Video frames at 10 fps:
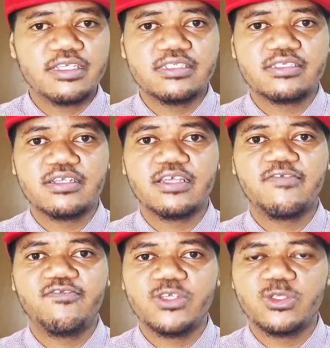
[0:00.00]
internet
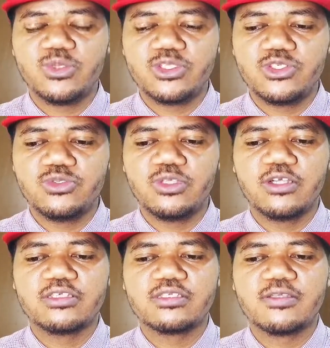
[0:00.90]
filled with
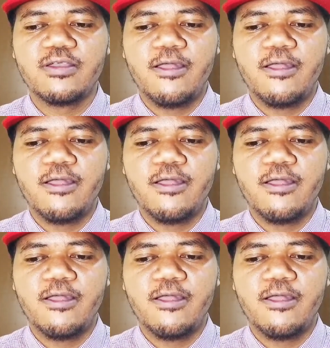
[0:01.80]
ULogs.